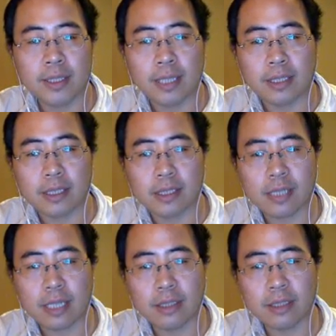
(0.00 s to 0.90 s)
And the
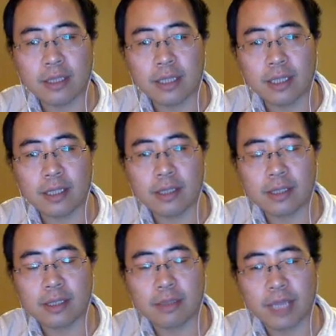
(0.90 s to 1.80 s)
second
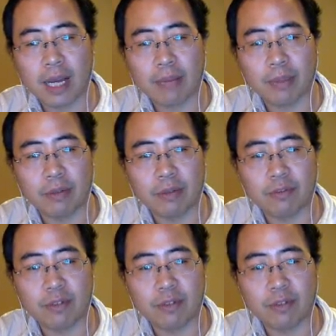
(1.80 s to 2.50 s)
subtype of